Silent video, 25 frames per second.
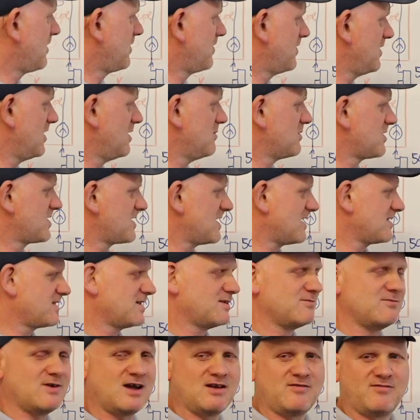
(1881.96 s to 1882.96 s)
all the
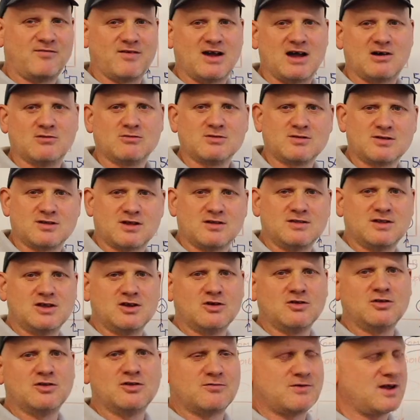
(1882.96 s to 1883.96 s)
thermostatic rad valves on
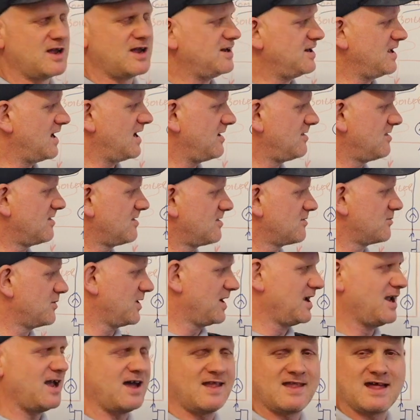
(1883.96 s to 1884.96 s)
the other radiators and
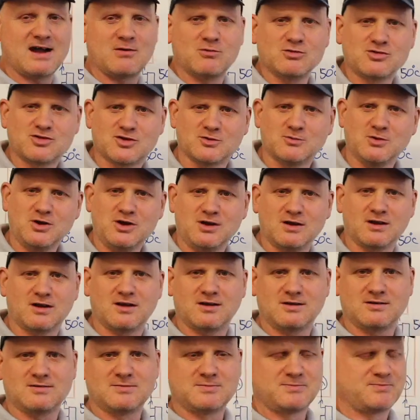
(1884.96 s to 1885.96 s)
we can get that one to
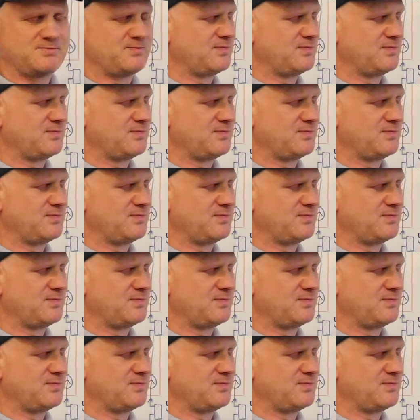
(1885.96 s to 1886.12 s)
work.